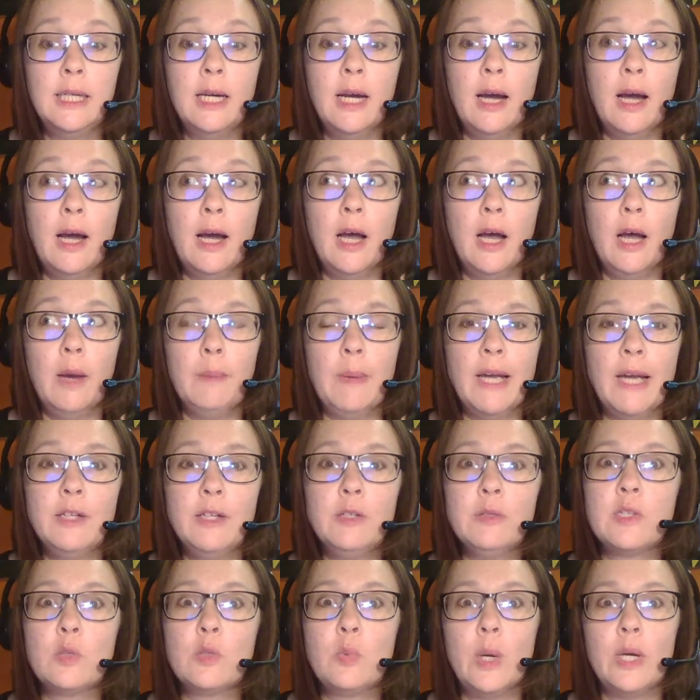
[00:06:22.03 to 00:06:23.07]
I
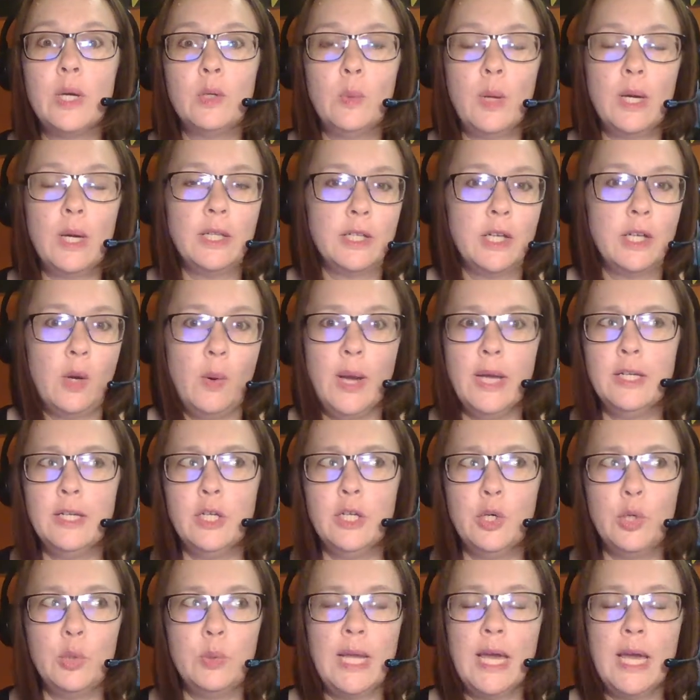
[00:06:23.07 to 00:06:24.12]
used this quite a while ago. I
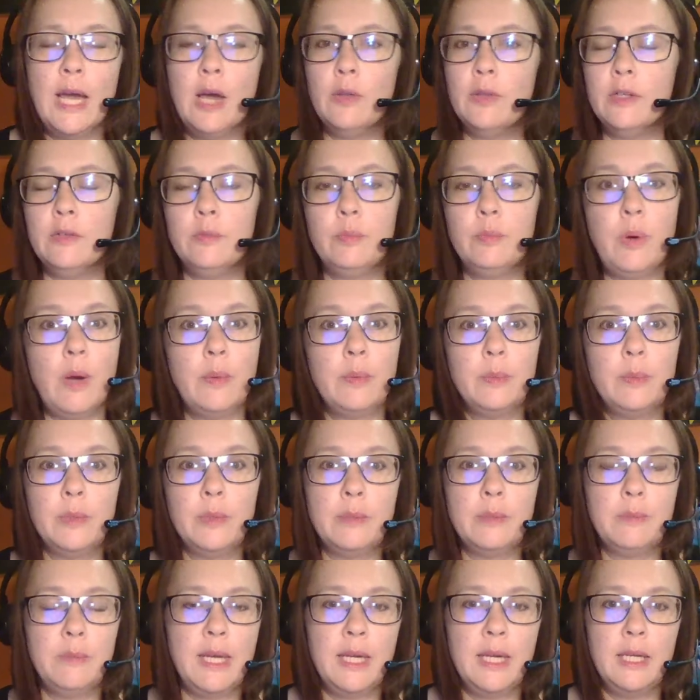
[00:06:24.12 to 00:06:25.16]
know now they've probably
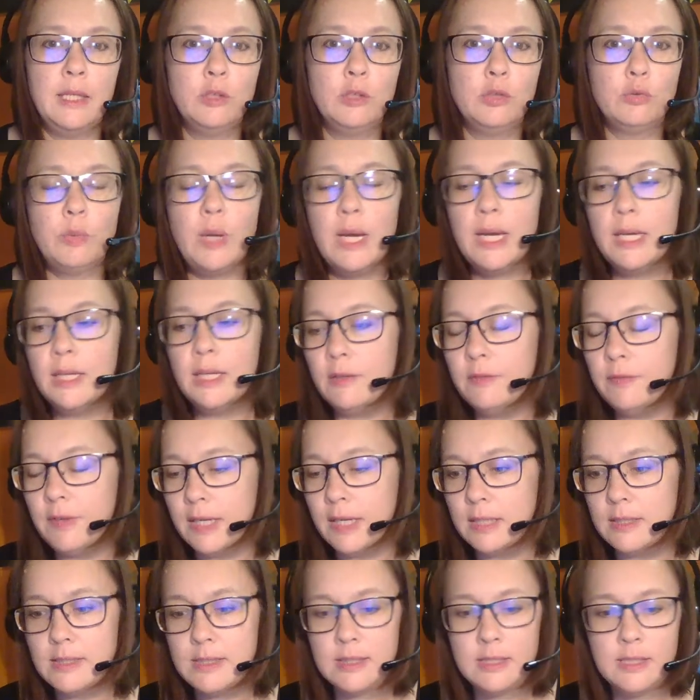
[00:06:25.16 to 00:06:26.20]
made great
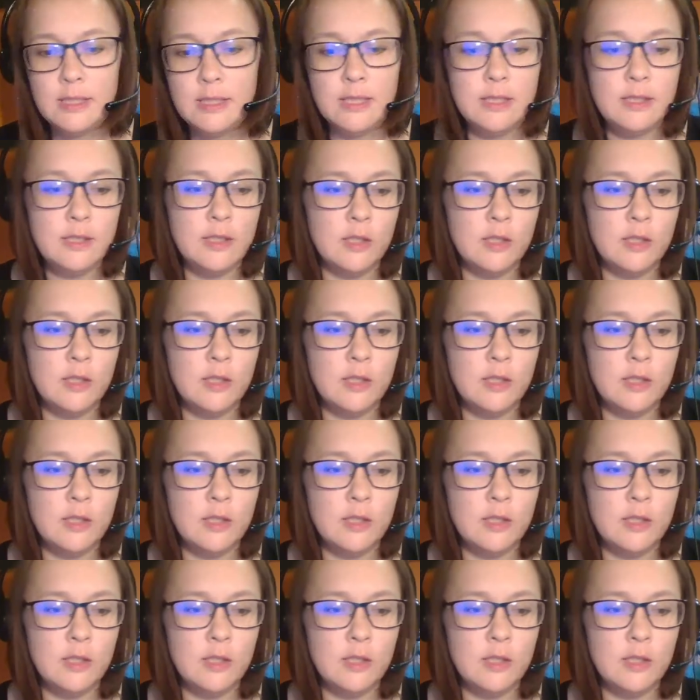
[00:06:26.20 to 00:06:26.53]
advances.